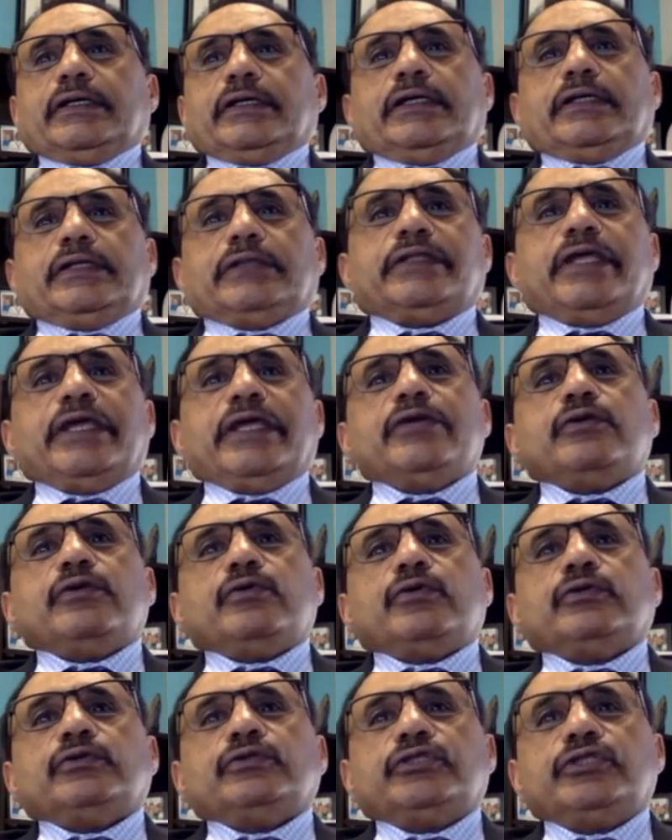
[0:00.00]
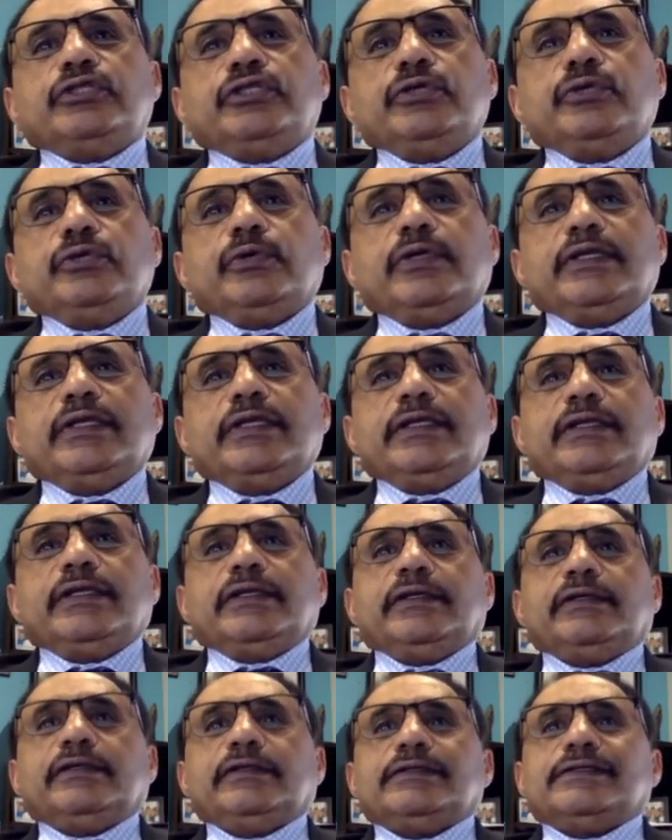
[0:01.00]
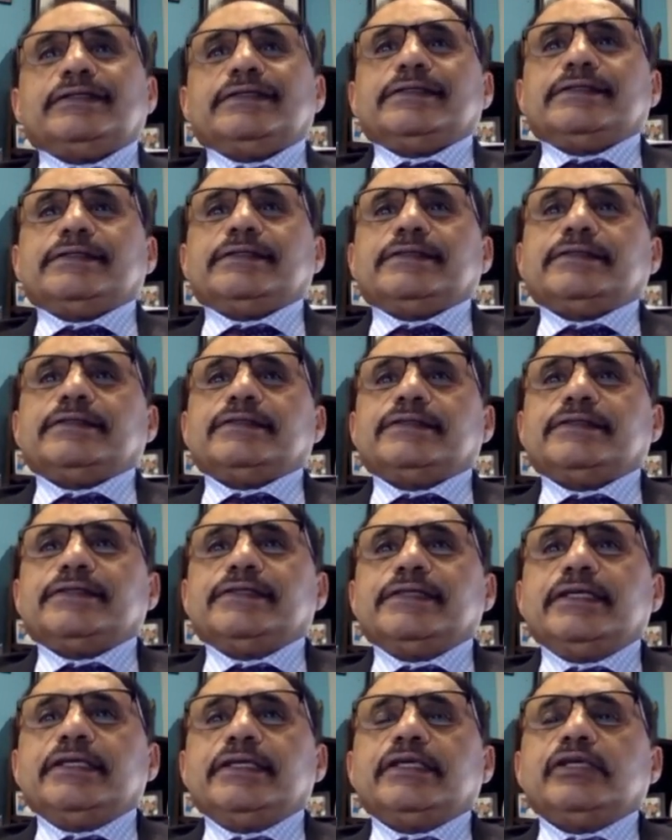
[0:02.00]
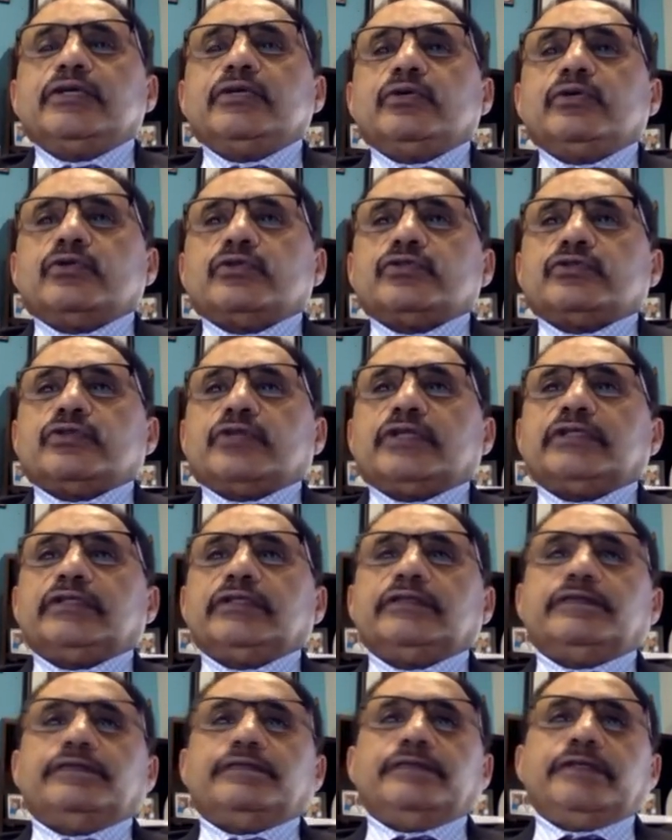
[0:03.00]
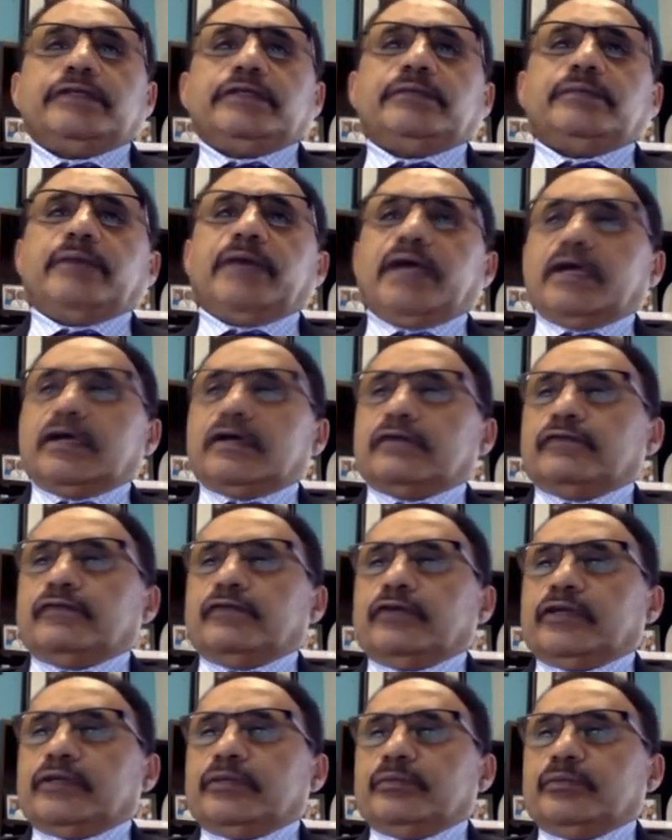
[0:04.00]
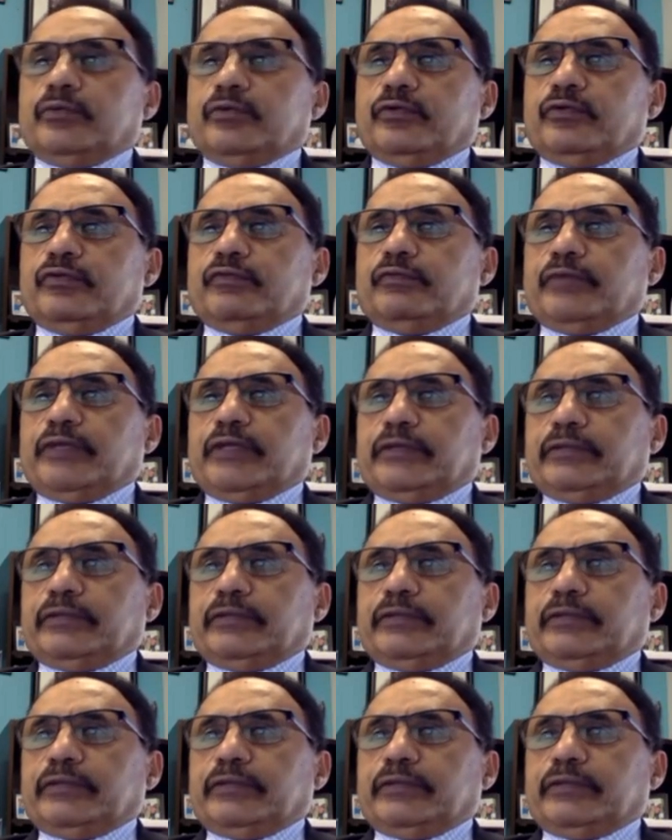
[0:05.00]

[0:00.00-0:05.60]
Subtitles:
They continually seeking constructive feedback for improvement.